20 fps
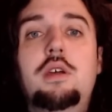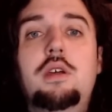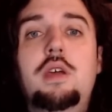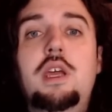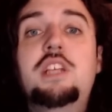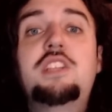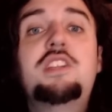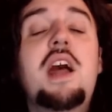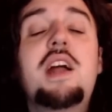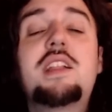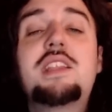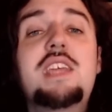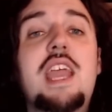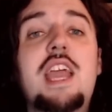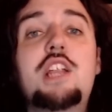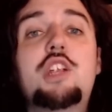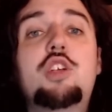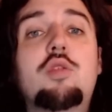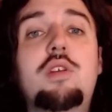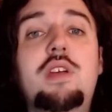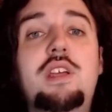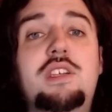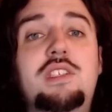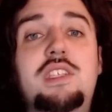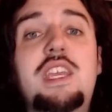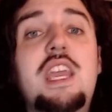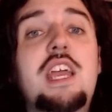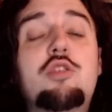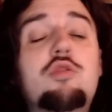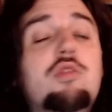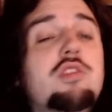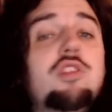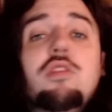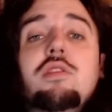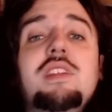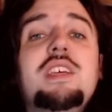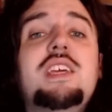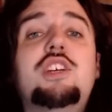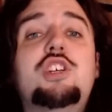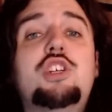It's not the entries. The entries aren't
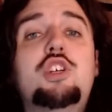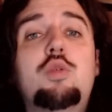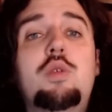the issue